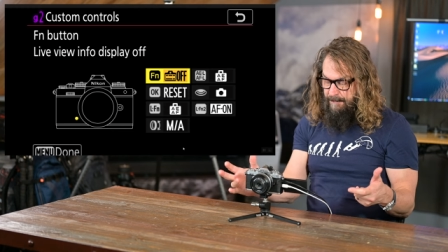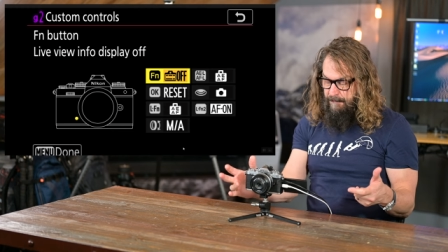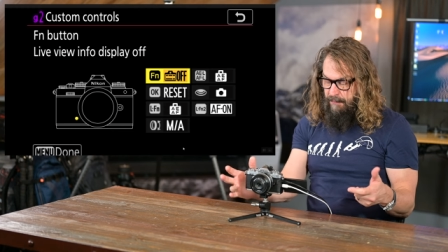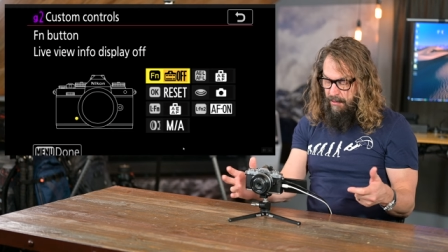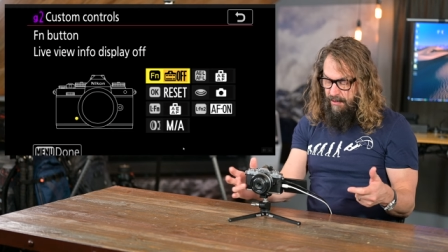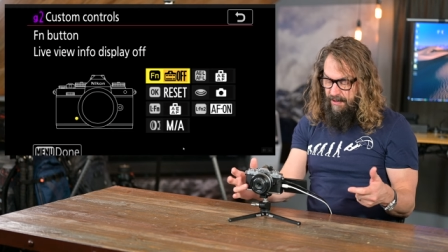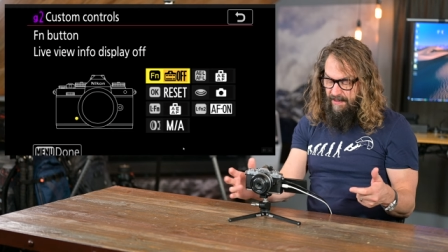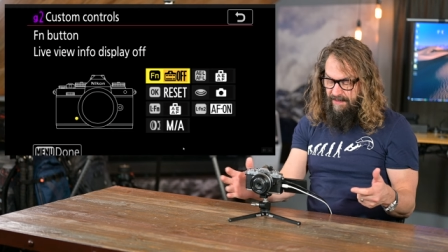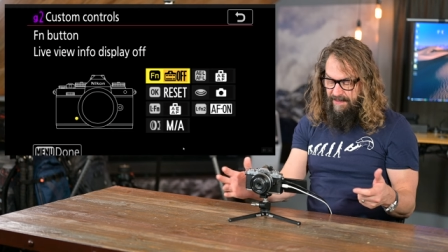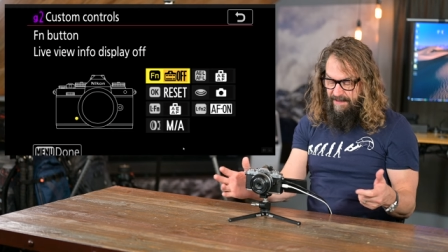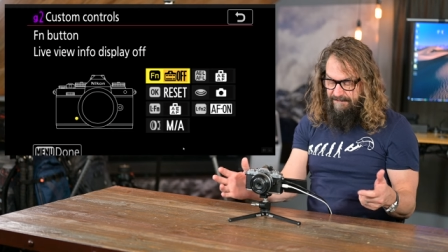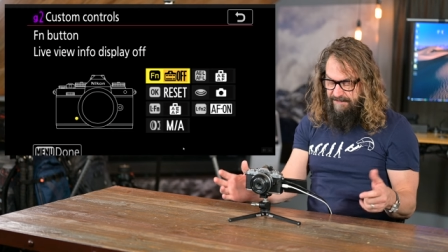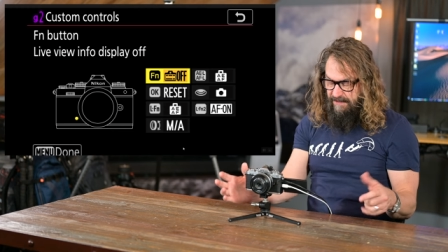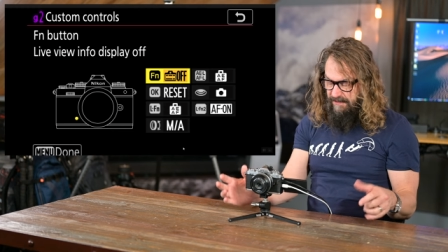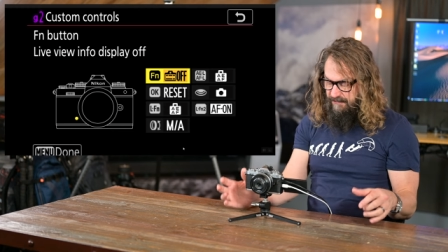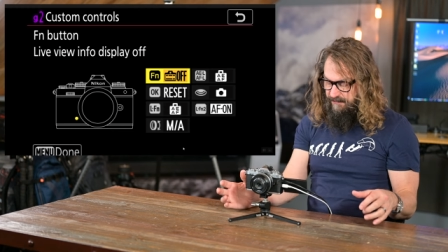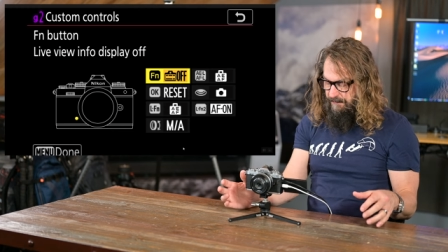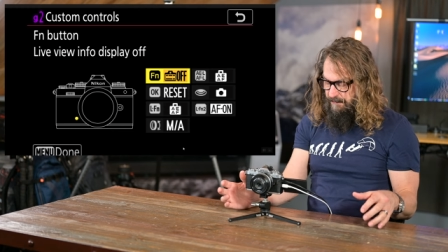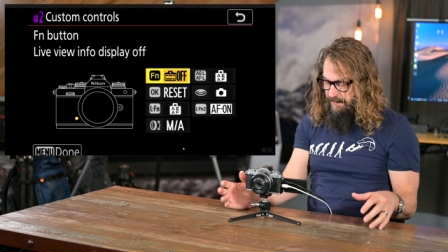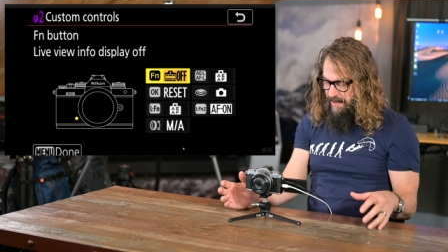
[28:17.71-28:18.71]
put it on that
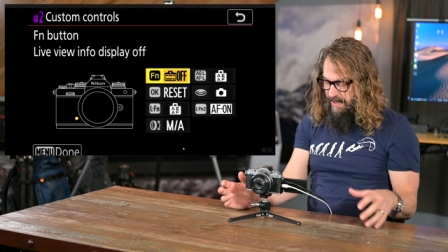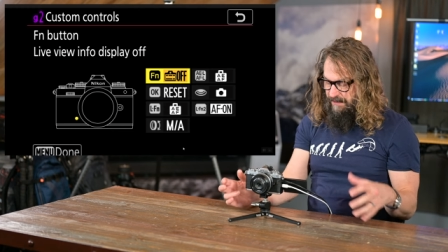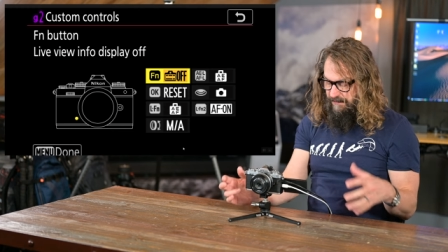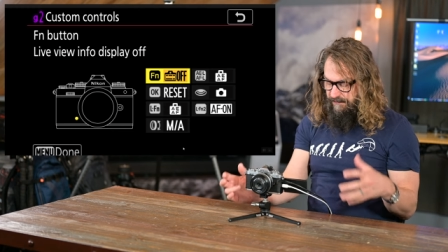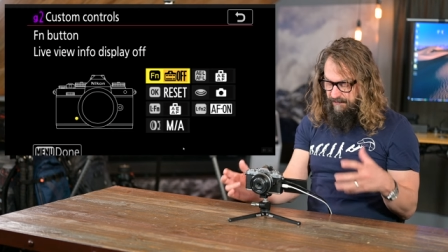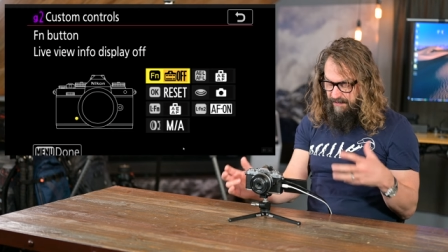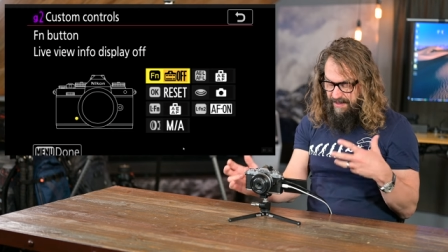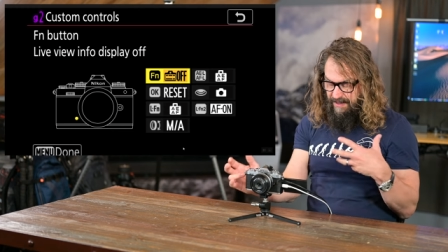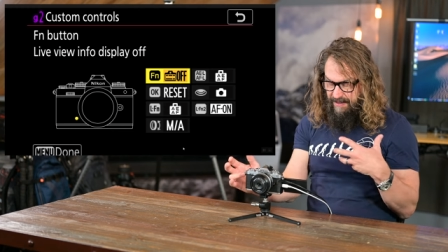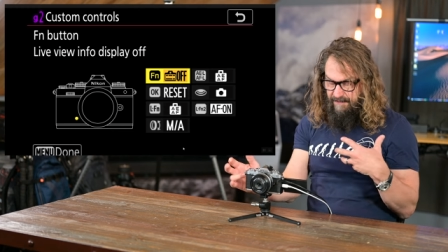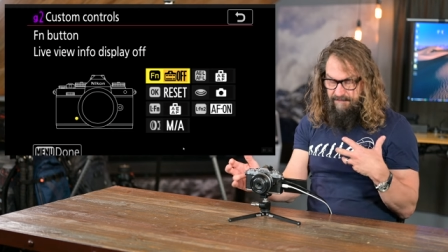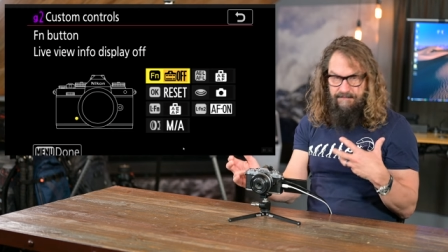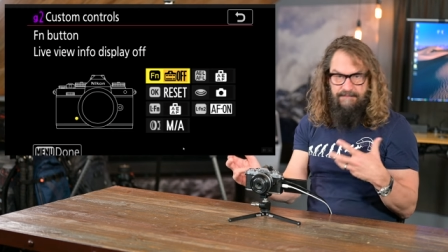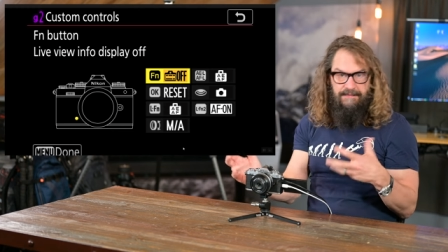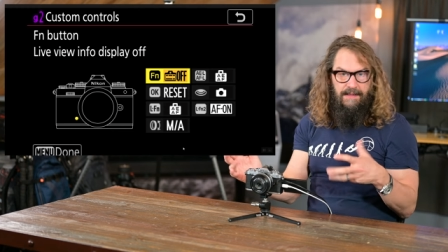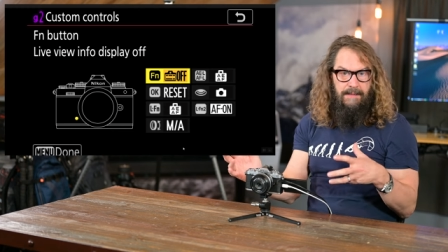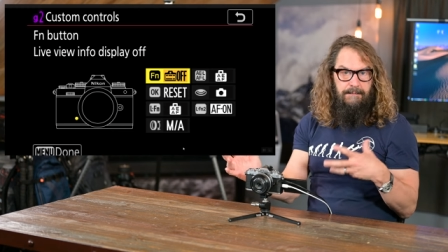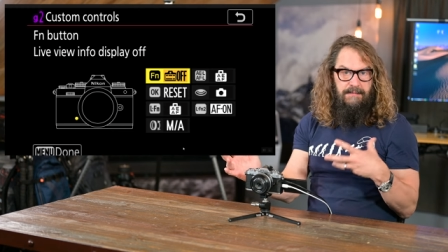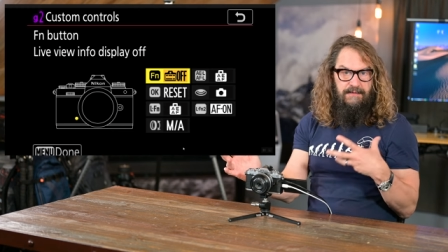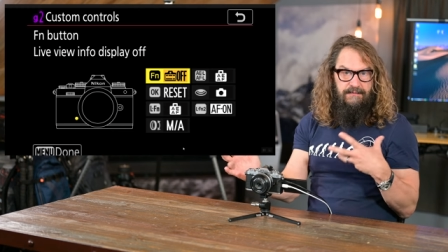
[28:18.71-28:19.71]
function button so that I can
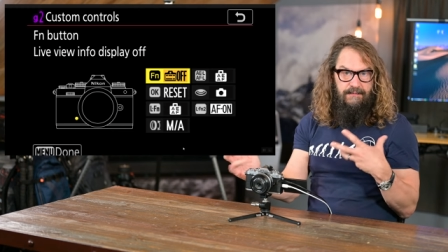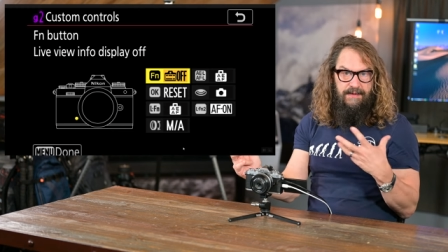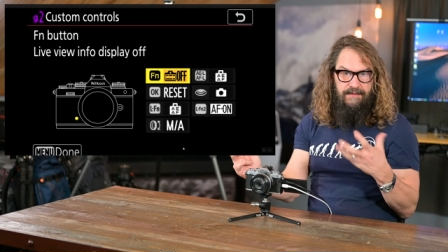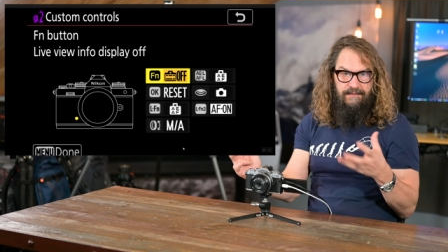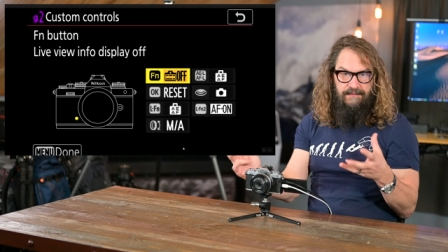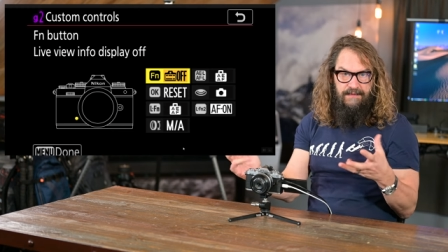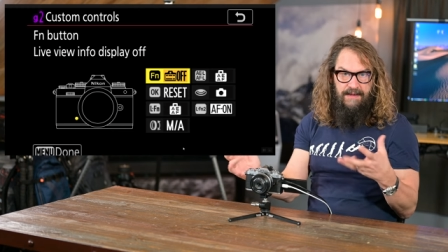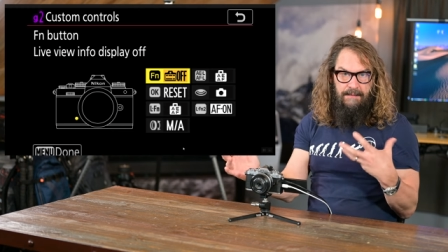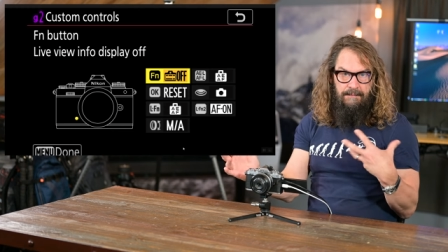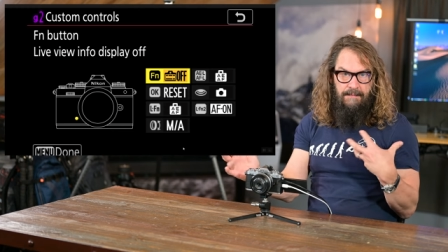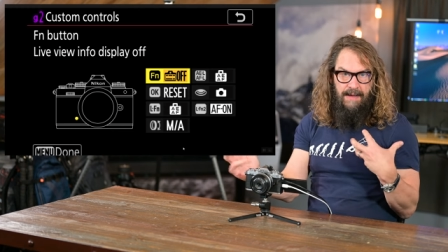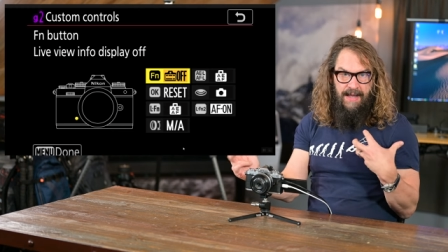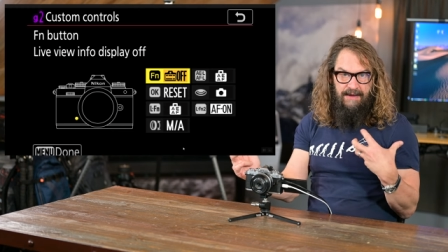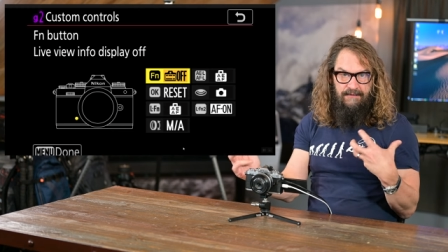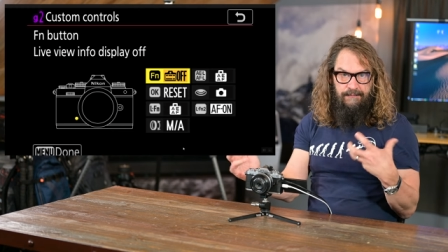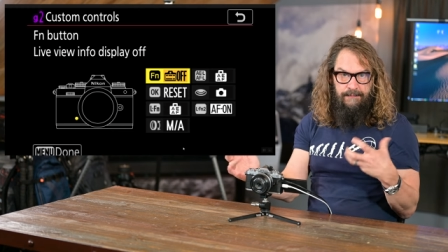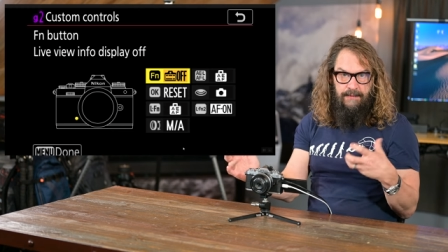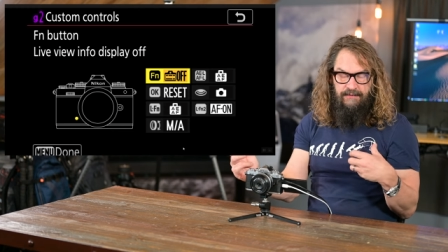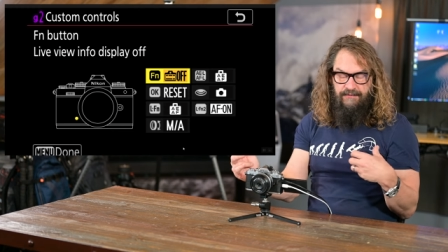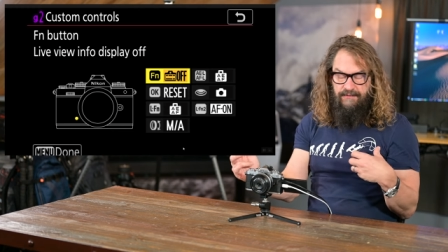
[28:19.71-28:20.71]
flip between seeing my
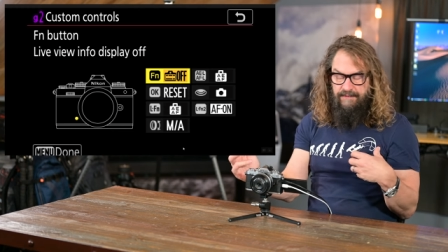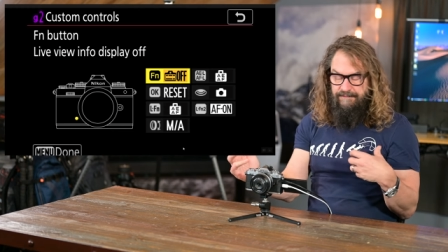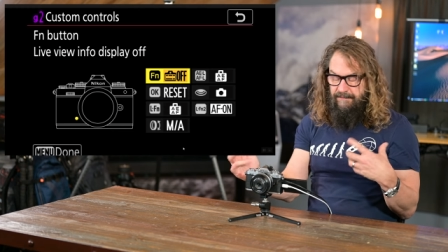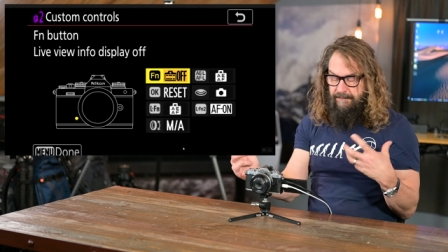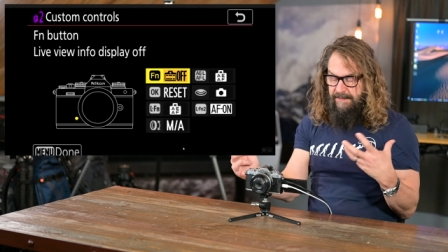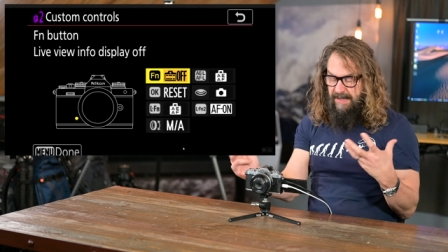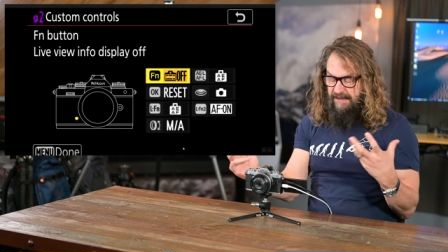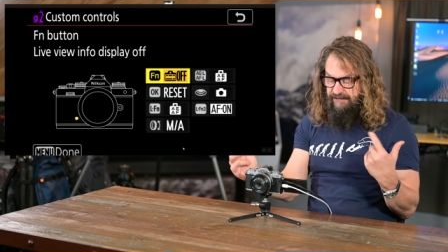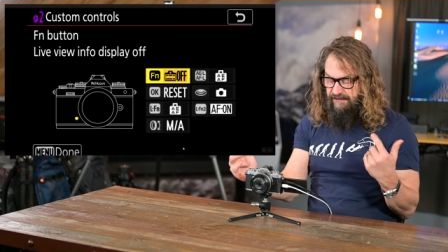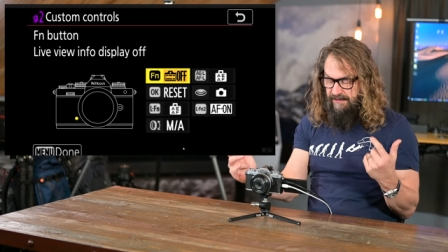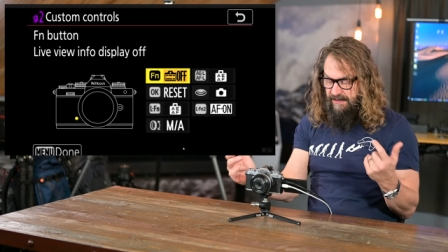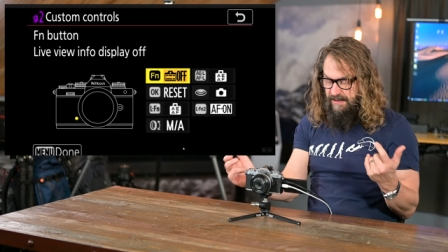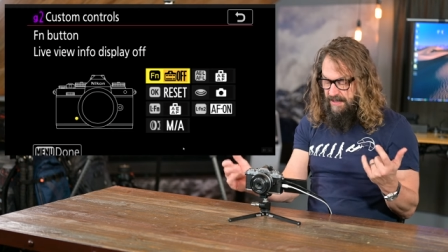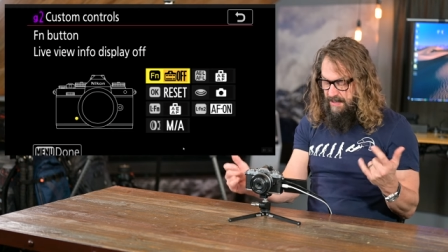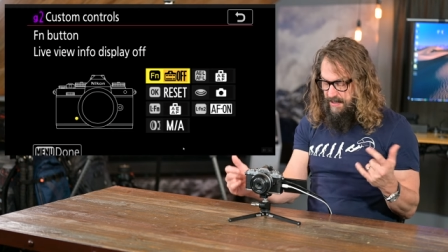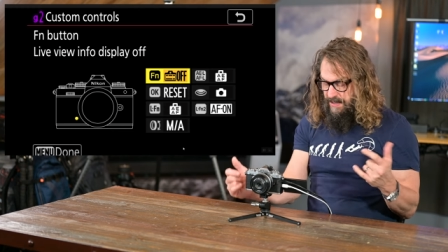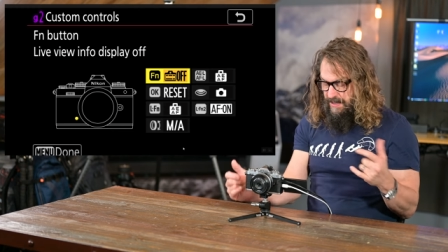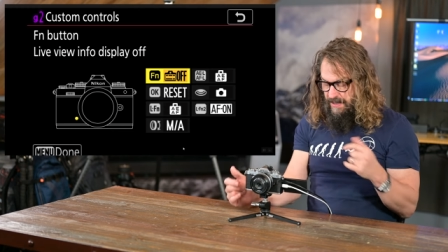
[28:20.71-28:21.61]
exposure information